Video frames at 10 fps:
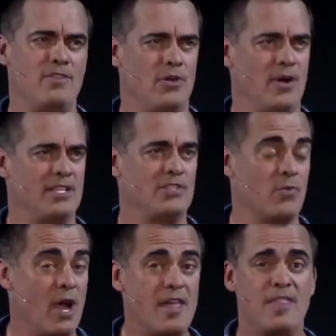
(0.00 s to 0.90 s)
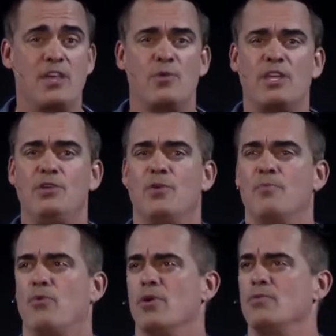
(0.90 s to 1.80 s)
of nuance where I think we can do
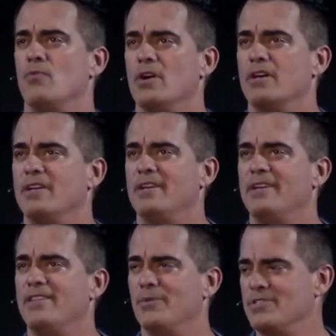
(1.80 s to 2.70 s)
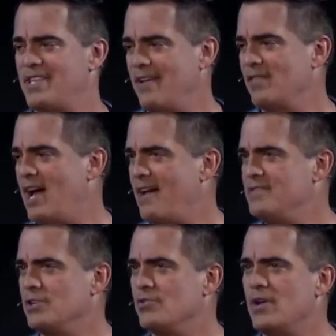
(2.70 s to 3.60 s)
important work that will save
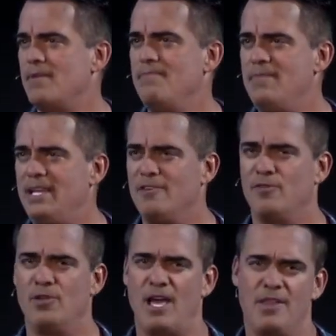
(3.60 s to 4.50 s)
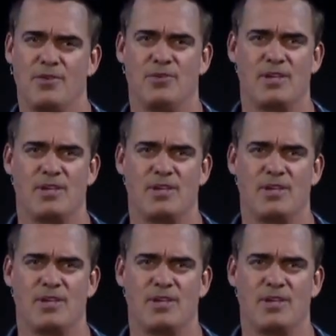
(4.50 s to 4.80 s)
lives and create meaningful ethical